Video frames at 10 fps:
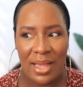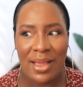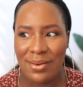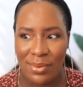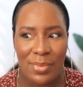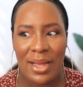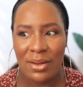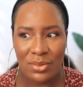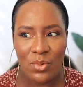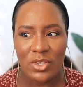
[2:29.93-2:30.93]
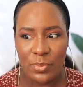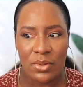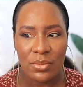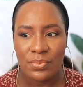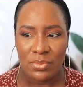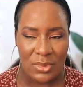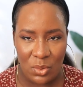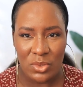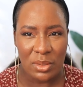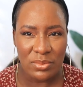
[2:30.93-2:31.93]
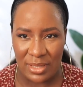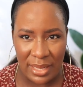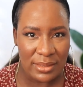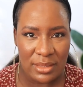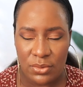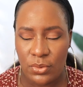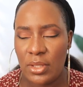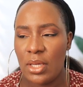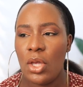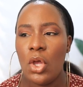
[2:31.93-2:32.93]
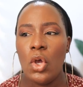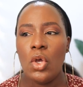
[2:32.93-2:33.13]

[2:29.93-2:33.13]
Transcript: I can't remember how it was, but it was something like this, okay?